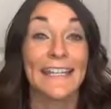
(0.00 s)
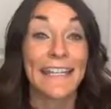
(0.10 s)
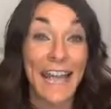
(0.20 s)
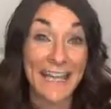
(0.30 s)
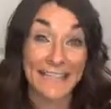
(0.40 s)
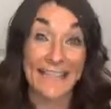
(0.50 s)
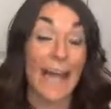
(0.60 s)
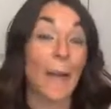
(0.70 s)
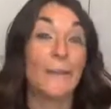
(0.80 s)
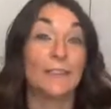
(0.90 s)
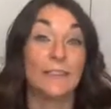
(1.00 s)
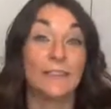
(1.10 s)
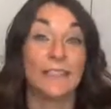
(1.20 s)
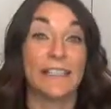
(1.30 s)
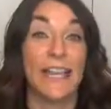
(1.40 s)
Yes,
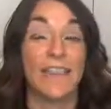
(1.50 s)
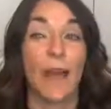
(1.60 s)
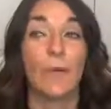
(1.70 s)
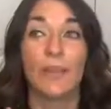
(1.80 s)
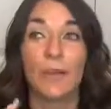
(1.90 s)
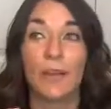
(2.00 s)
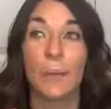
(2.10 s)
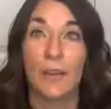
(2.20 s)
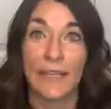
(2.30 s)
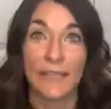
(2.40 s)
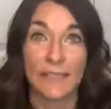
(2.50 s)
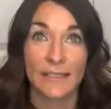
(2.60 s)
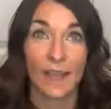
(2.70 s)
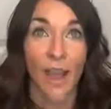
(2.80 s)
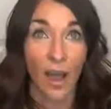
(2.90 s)
absolutely. And that was one of the
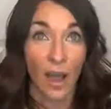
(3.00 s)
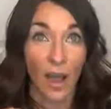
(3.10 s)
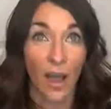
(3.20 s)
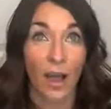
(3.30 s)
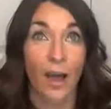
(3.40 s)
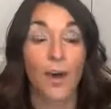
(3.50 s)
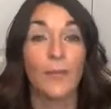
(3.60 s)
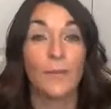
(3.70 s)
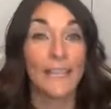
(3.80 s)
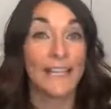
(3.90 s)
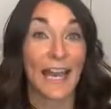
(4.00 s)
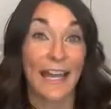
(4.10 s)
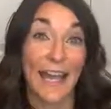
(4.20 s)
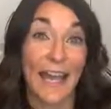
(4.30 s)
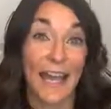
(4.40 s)
biggest aha moments I
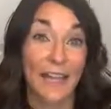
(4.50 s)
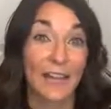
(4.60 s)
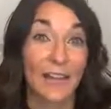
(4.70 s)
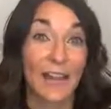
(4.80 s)
had